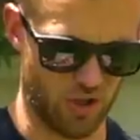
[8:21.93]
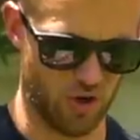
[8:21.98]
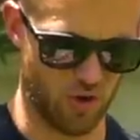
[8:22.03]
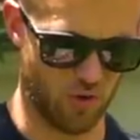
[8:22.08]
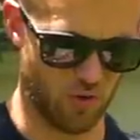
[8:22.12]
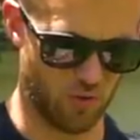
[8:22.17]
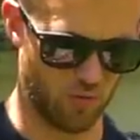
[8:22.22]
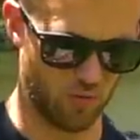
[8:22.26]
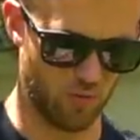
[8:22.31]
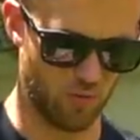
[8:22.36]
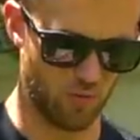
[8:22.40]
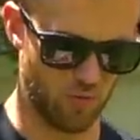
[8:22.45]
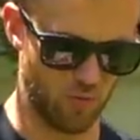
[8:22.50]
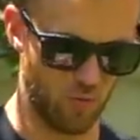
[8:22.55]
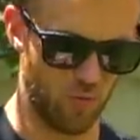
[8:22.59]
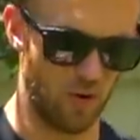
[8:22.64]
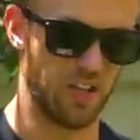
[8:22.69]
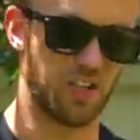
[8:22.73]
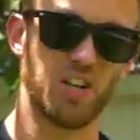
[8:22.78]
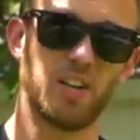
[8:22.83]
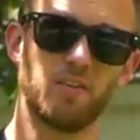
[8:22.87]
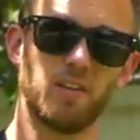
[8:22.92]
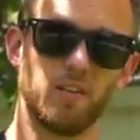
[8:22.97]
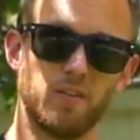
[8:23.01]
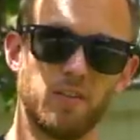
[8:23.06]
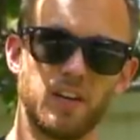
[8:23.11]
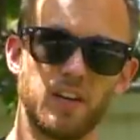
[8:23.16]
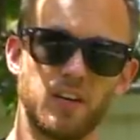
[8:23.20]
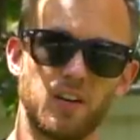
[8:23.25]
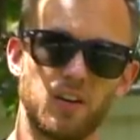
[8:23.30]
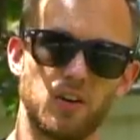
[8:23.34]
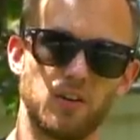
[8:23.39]
go watch every
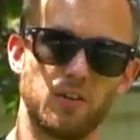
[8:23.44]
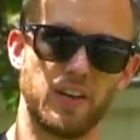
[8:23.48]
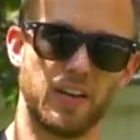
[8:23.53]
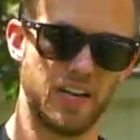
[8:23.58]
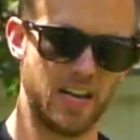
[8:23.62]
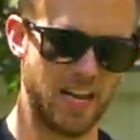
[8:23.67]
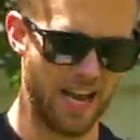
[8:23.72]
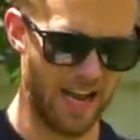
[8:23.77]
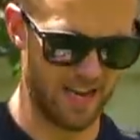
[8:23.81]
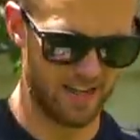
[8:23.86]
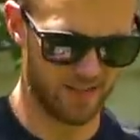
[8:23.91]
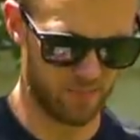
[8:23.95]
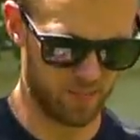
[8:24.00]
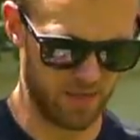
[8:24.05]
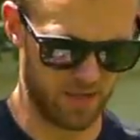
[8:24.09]
video that he has